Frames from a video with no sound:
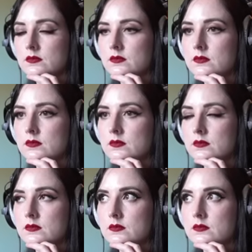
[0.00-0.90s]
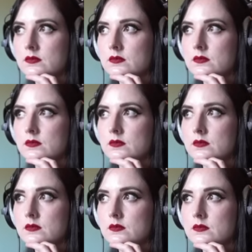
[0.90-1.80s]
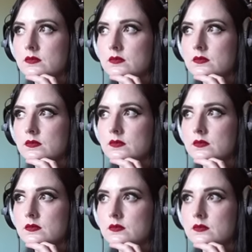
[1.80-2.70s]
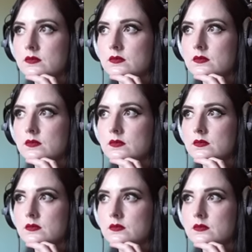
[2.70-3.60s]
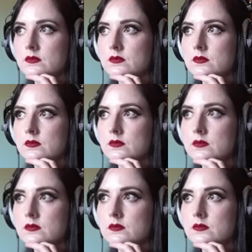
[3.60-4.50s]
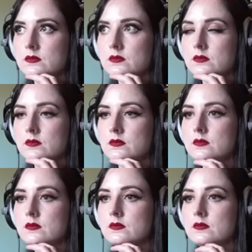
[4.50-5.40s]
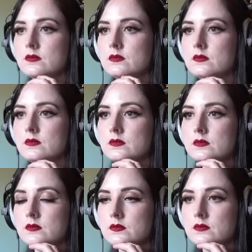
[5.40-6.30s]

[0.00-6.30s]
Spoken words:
(silent)